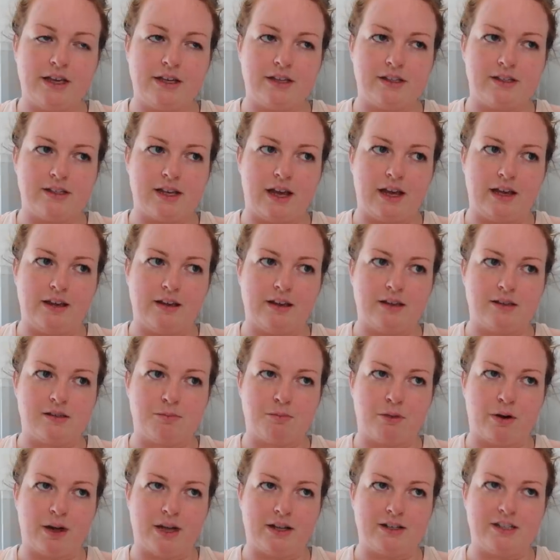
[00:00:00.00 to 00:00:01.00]
how you say
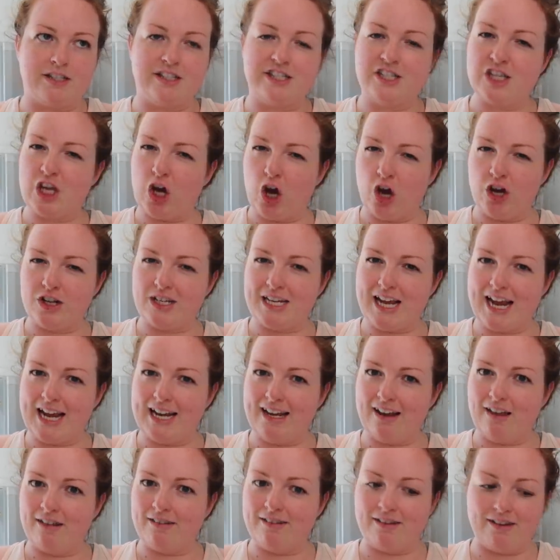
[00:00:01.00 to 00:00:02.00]
this brand,
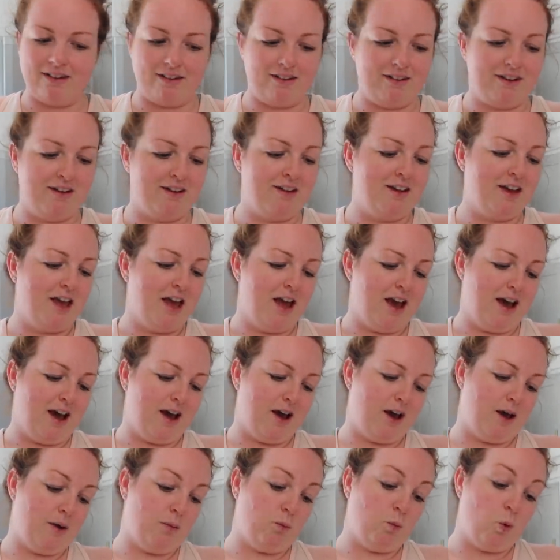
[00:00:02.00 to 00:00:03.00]
Ciate London.
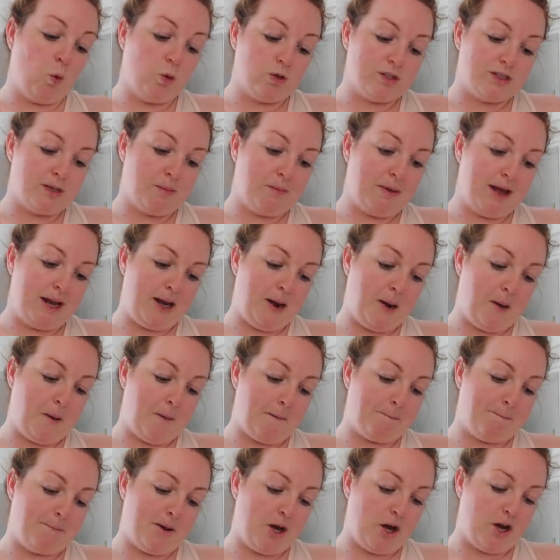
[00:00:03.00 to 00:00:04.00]
Uh,
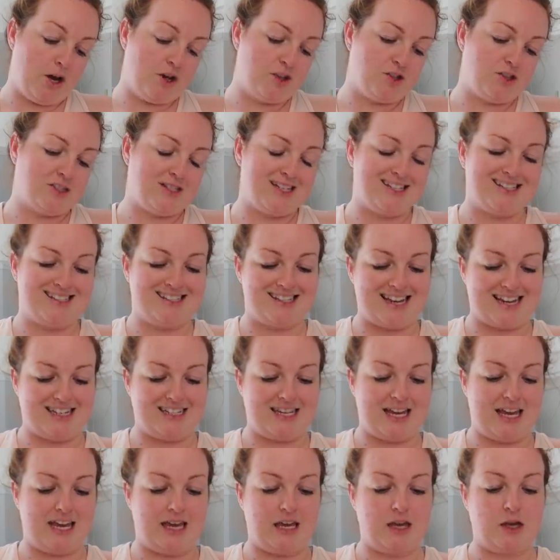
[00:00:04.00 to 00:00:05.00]
watermelon Burst
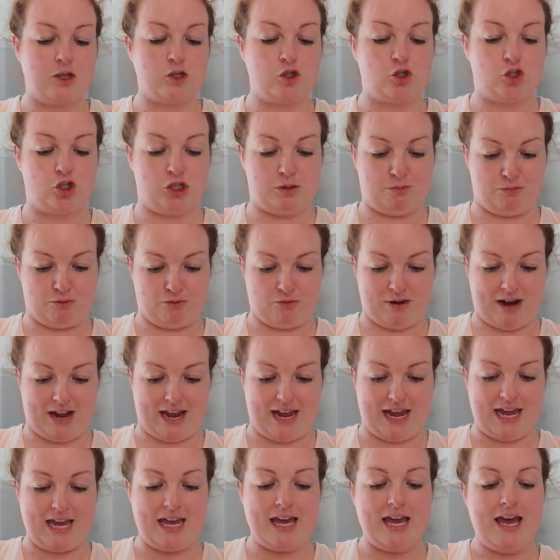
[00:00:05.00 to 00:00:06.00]
Setting
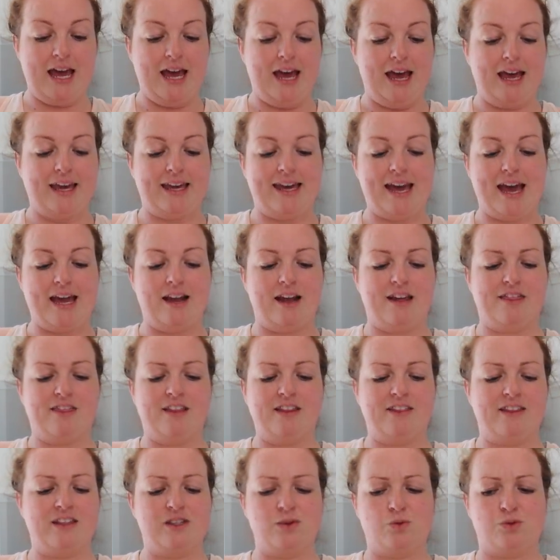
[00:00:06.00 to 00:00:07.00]
Spray. Again, I
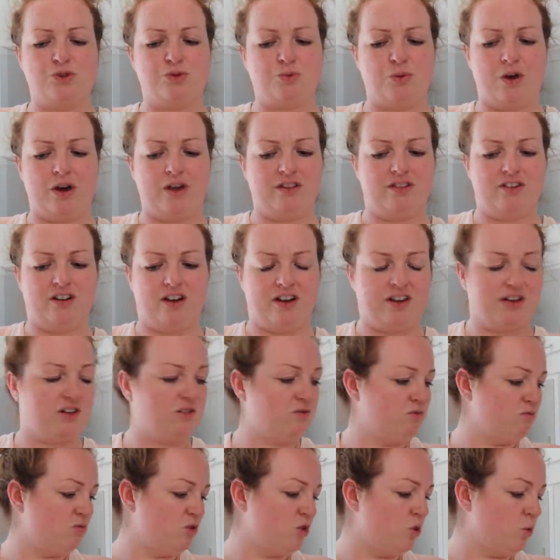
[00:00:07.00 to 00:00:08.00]
think this was worth
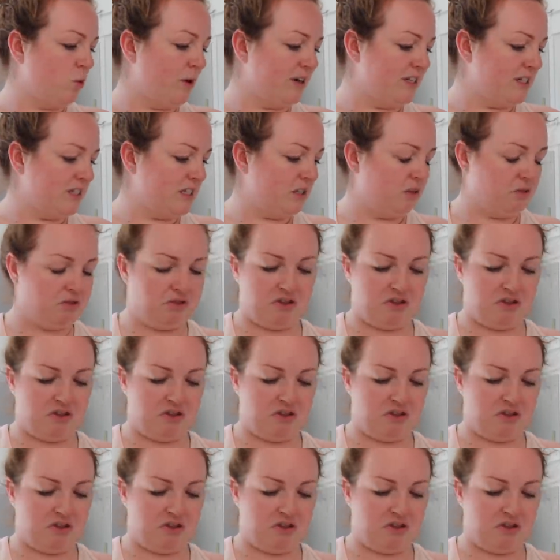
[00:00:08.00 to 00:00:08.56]
like 20